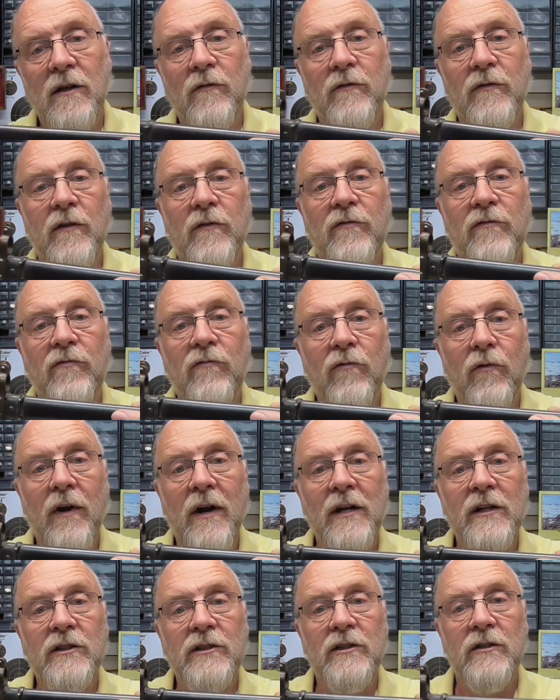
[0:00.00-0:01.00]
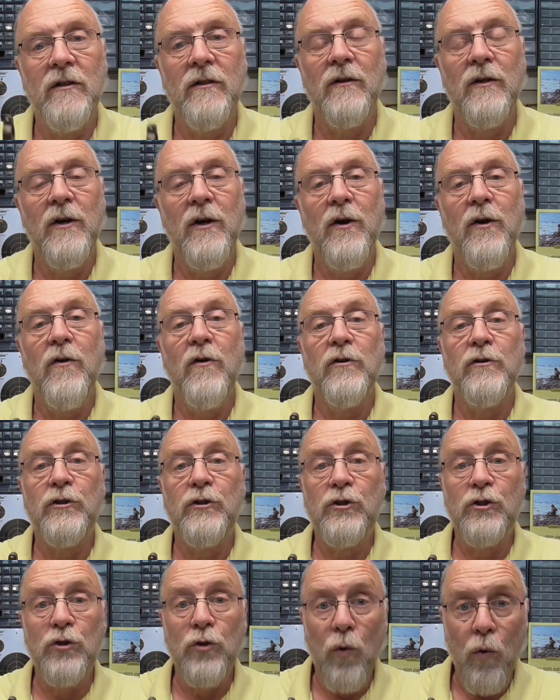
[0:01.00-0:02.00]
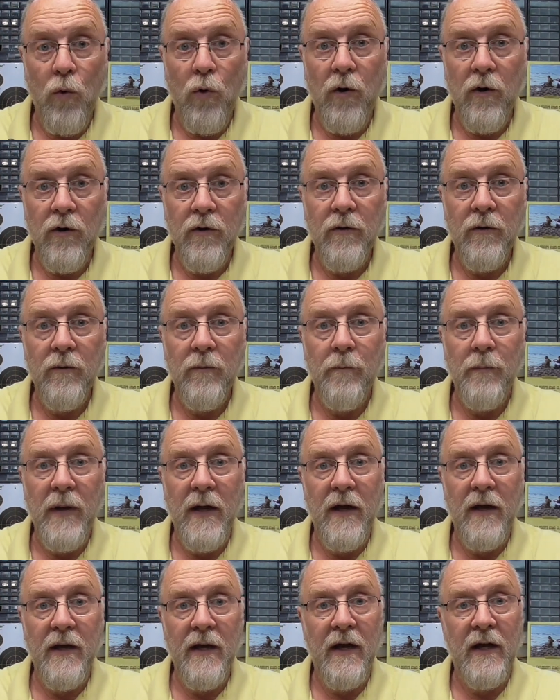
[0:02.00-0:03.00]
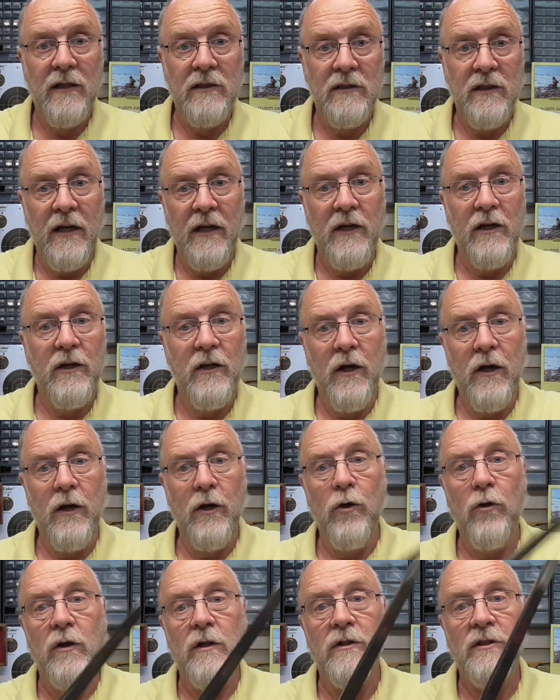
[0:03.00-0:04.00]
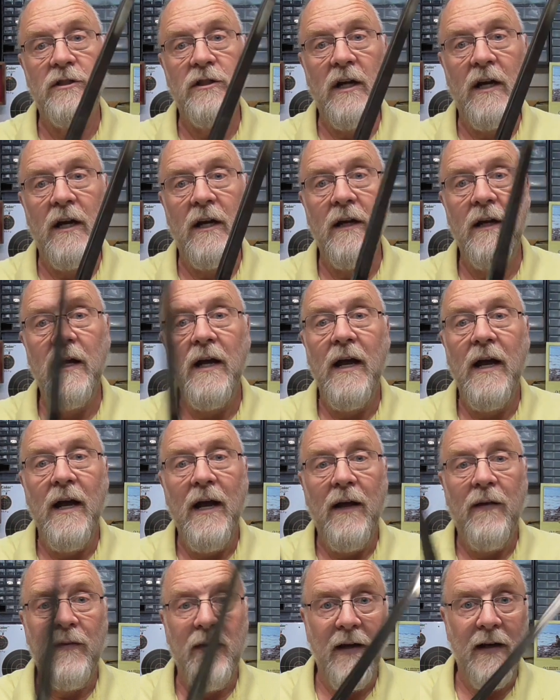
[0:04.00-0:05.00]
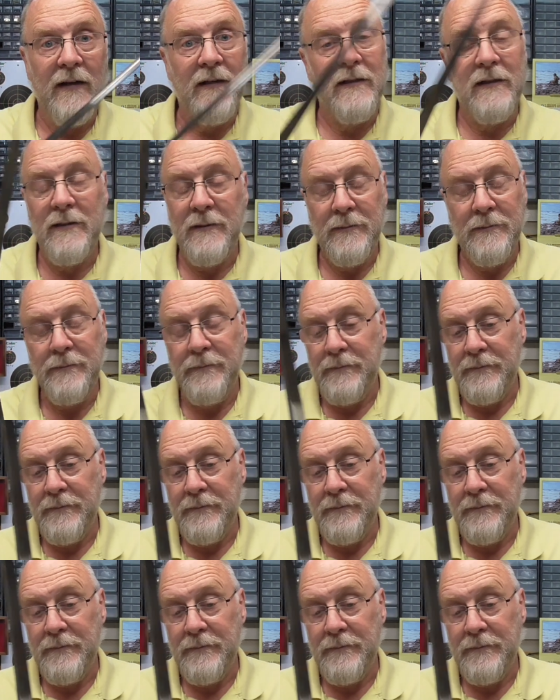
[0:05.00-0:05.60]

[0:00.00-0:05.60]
of the French sword bayonets, and you, can see that